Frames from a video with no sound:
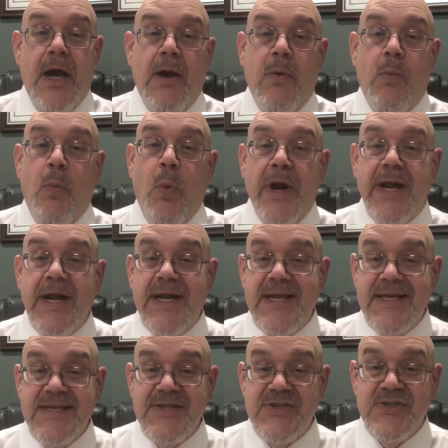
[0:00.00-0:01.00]
what it
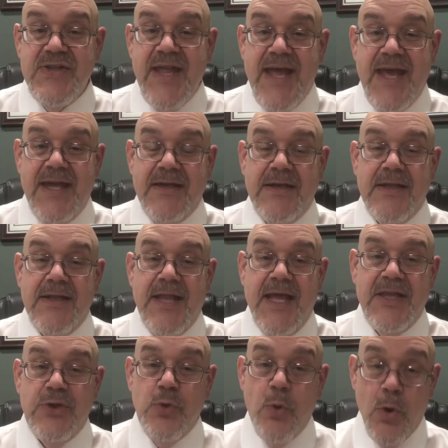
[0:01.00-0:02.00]
is that
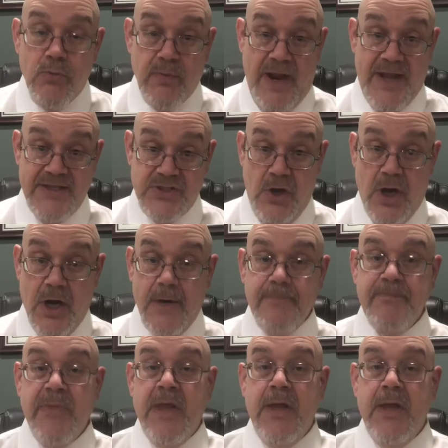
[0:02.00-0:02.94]
your rights are